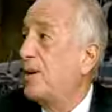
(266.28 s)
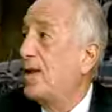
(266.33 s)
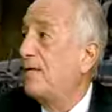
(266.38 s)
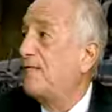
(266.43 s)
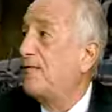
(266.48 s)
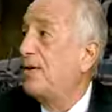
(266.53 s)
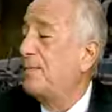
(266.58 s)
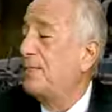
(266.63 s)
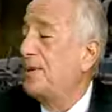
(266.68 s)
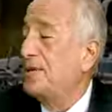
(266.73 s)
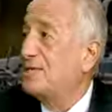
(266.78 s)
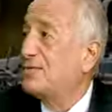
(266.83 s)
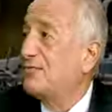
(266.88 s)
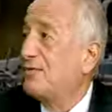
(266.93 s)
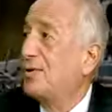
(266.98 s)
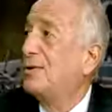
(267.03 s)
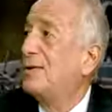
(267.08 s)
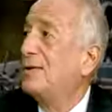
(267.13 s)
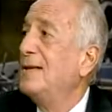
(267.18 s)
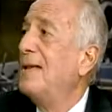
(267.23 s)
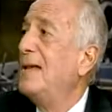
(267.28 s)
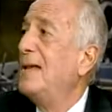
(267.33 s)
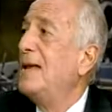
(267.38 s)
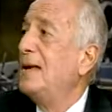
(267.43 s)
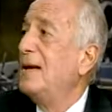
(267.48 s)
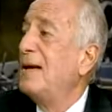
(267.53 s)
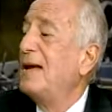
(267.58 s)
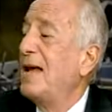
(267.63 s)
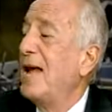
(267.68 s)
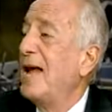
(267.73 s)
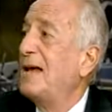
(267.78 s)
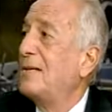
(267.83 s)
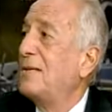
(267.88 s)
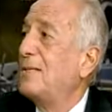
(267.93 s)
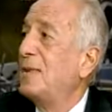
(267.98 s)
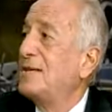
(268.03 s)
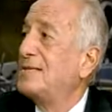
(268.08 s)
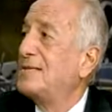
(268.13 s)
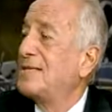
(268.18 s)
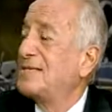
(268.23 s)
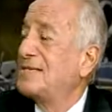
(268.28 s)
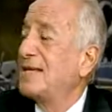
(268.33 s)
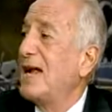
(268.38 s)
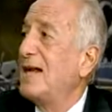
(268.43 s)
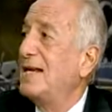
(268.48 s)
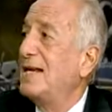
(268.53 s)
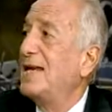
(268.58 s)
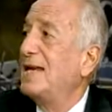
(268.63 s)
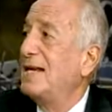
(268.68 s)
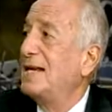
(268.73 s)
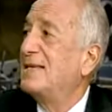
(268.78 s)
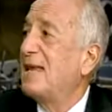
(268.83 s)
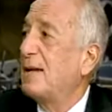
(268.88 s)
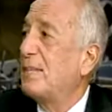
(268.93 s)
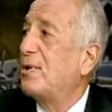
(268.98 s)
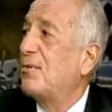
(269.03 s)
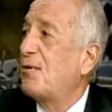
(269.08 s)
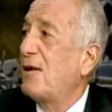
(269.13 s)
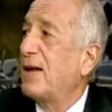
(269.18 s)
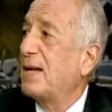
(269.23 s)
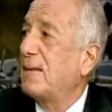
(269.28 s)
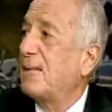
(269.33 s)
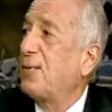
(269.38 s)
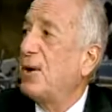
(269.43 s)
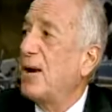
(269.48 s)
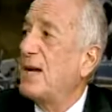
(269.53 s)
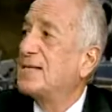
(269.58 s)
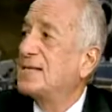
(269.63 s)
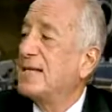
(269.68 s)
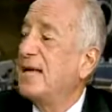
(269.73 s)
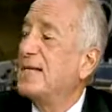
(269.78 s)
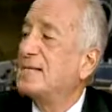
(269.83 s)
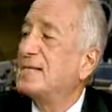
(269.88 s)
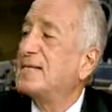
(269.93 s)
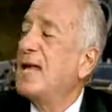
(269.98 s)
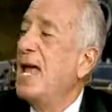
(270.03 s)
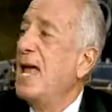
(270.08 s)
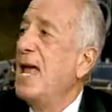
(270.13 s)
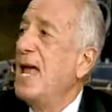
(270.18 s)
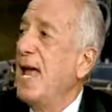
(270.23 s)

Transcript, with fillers: we have a peaceful uh, society and a democratic process,